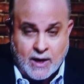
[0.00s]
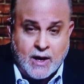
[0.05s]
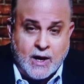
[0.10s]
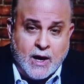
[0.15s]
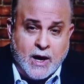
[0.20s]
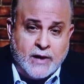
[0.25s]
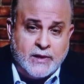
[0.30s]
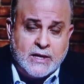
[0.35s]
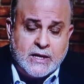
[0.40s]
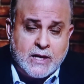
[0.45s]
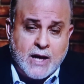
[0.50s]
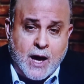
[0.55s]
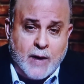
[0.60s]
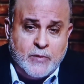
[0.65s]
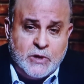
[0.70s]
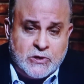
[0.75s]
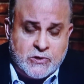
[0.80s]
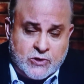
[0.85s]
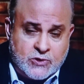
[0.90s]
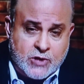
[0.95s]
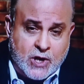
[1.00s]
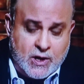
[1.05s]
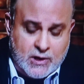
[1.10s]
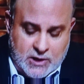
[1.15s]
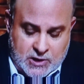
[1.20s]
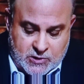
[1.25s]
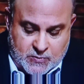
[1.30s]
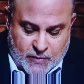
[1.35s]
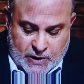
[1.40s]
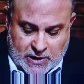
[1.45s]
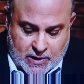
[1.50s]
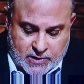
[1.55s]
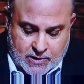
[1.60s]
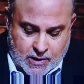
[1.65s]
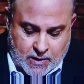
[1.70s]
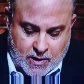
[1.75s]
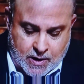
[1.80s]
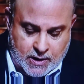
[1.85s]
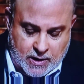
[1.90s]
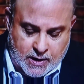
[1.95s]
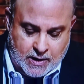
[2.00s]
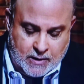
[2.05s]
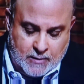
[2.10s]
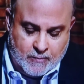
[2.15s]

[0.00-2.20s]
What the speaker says: and the Communist Chinese military?